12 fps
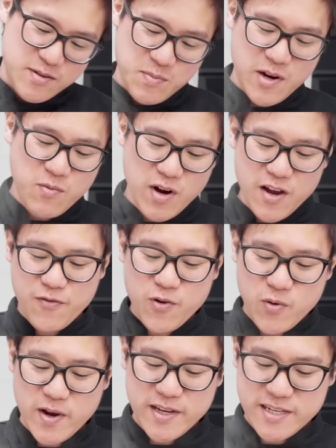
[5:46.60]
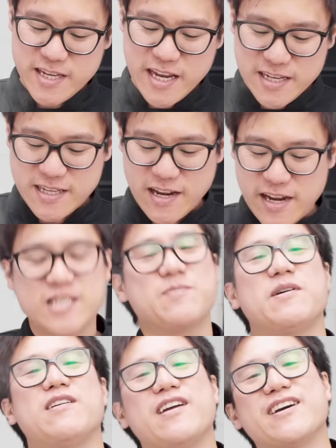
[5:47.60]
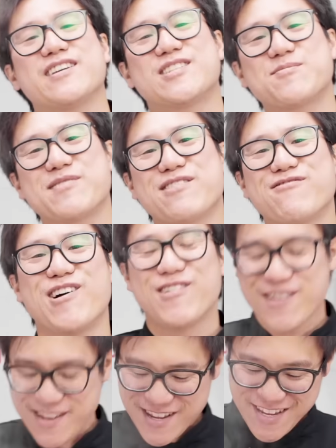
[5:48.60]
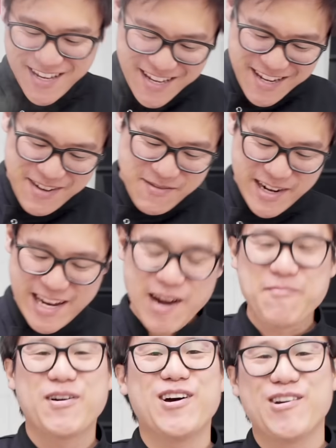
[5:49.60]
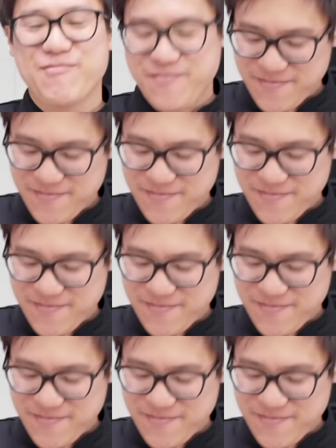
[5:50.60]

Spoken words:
My wife always says that I smell like a spring roll when I come home.